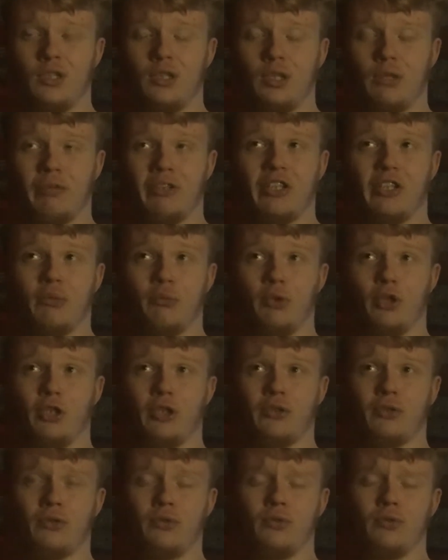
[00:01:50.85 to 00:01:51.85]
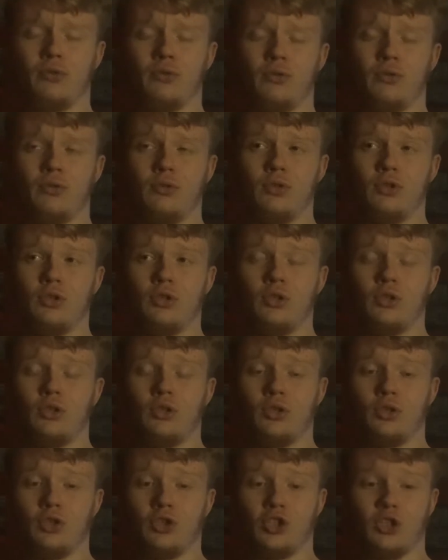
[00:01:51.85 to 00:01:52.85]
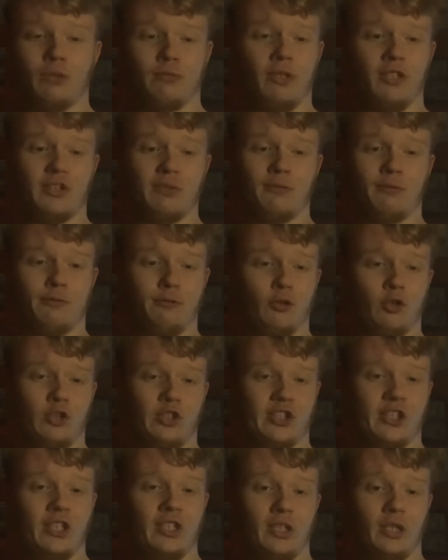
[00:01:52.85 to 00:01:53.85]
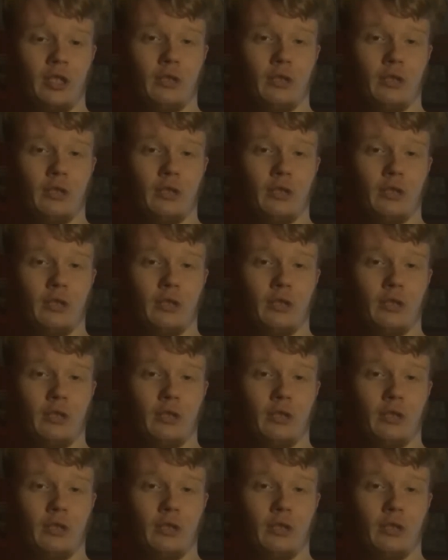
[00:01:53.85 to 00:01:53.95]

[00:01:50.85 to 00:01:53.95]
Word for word: I think it were 2014.